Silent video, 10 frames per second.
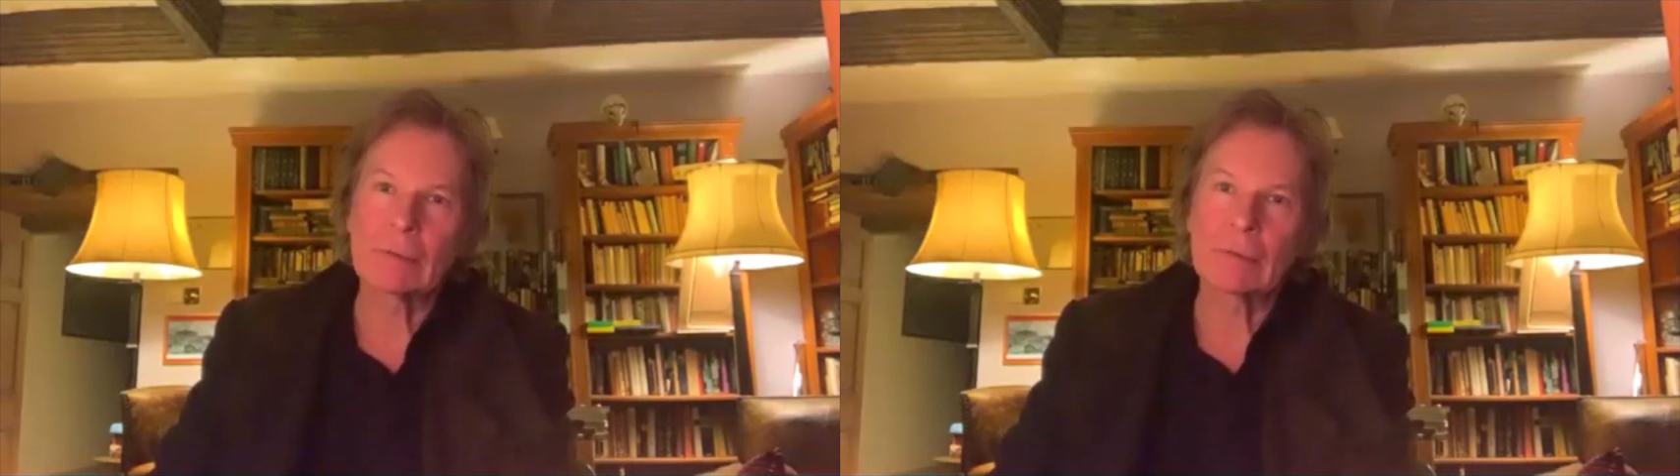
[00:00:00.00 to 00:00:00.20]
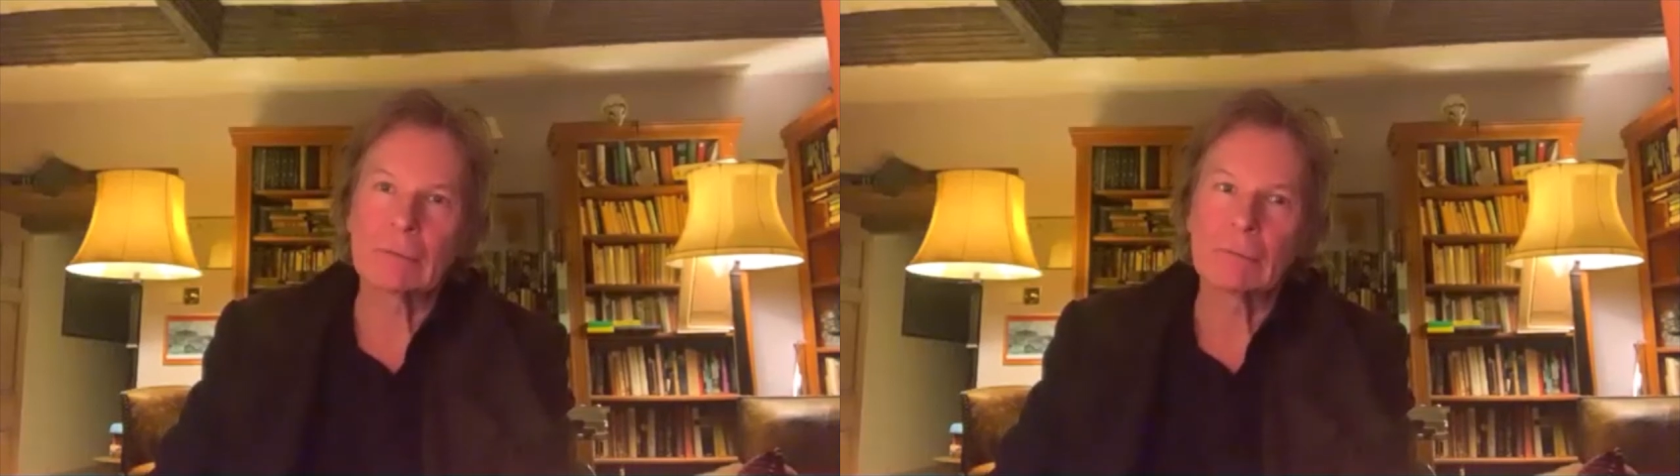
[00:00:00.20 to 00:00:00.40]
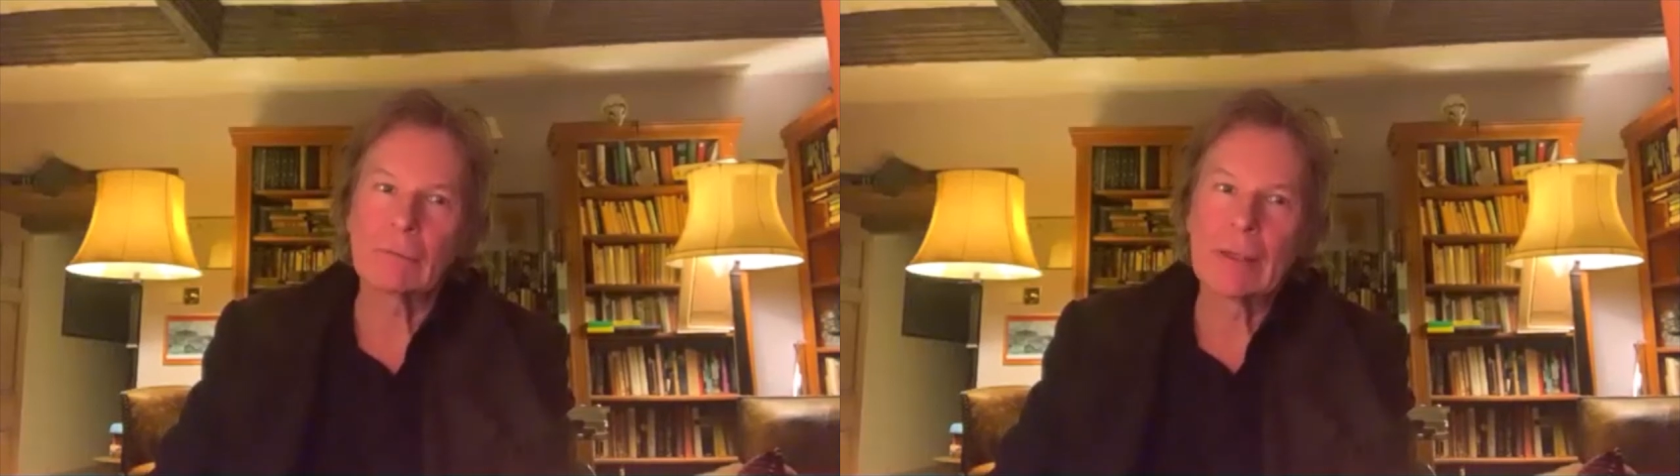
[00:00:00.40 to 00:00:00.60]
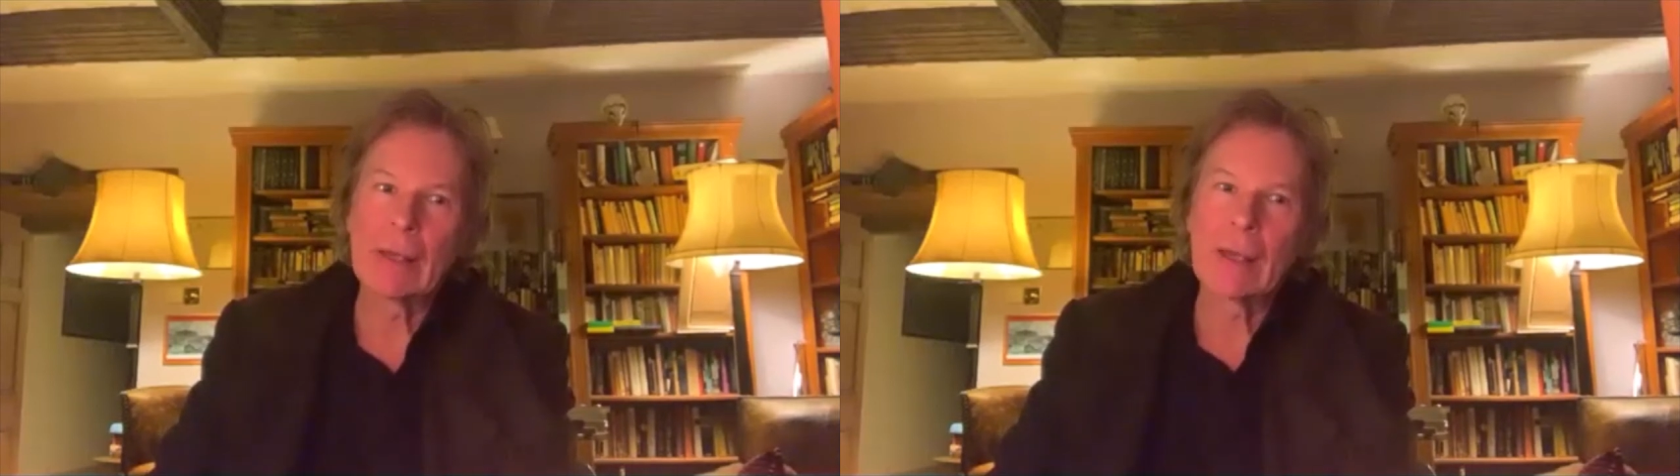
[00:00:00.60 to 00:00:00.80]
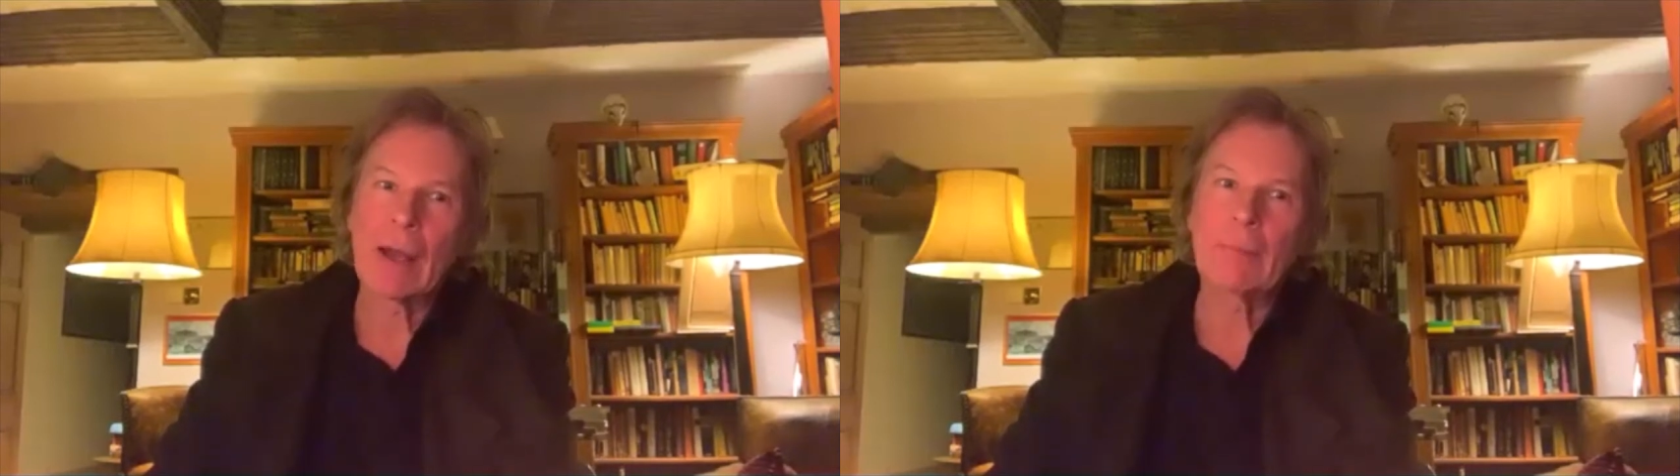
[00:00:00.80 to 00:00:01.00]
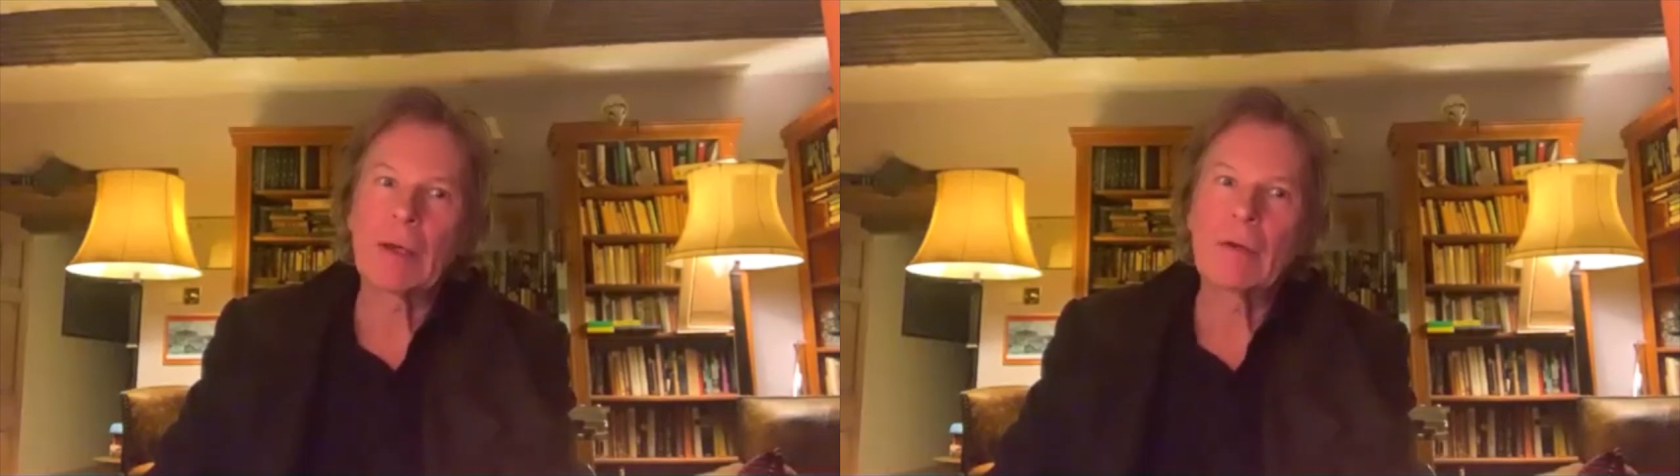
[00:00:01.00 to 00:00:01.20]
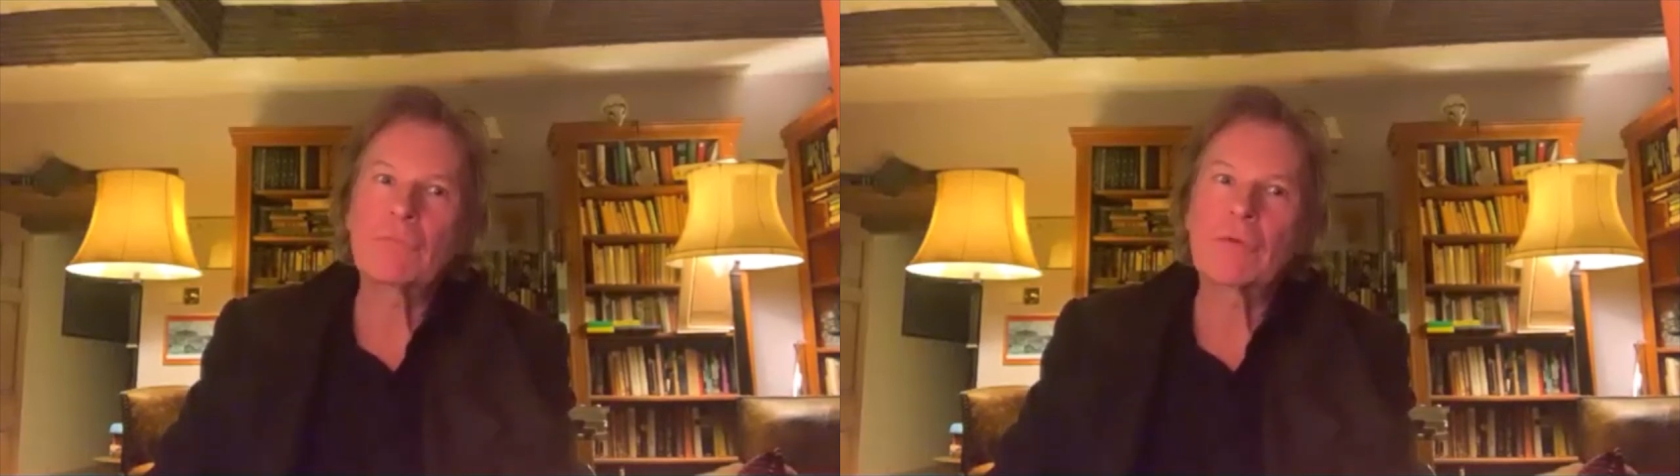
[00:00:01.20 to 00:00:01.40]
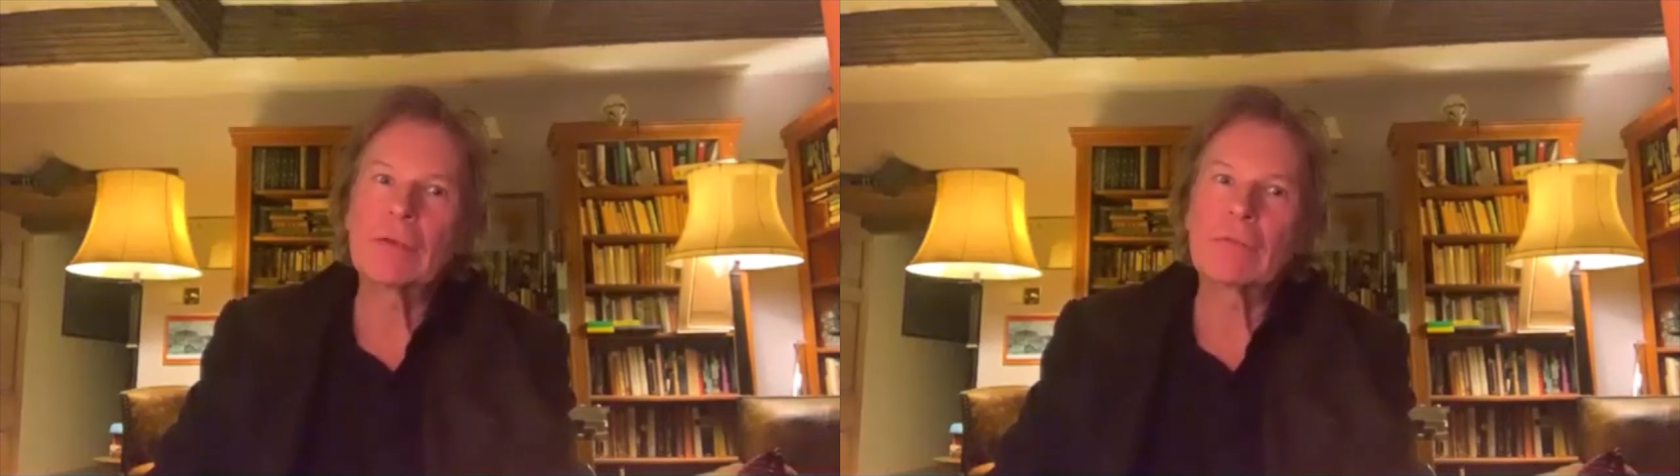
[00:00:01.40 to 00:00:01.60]
You know, I mean,
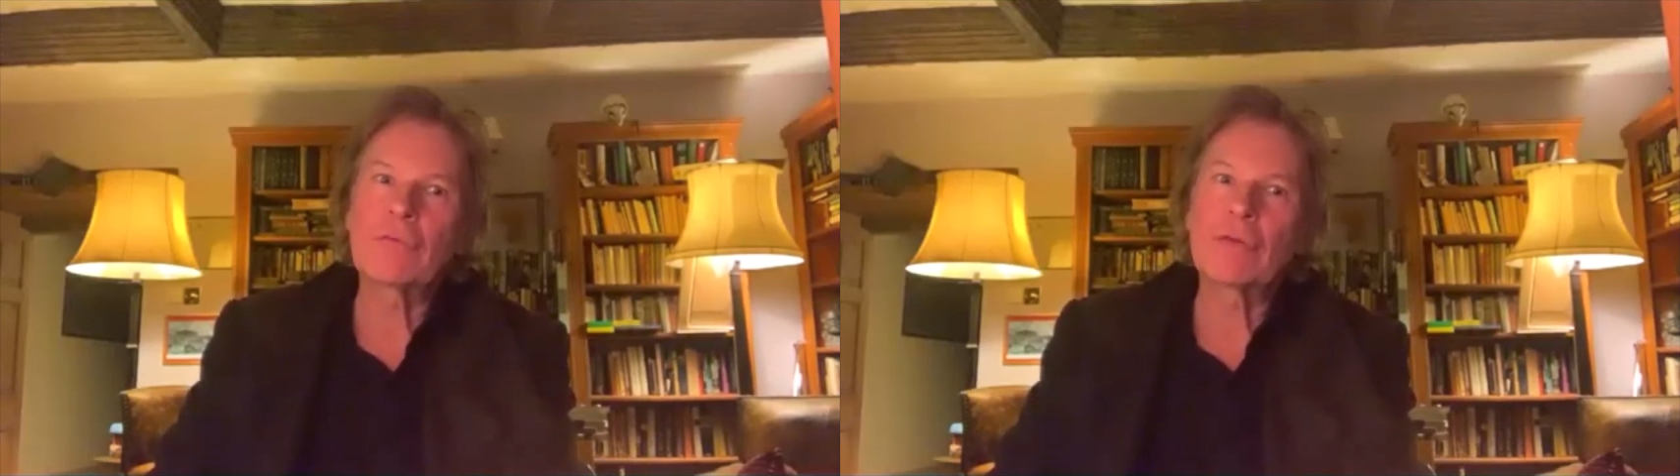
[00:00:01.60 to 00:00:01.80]
hopefully the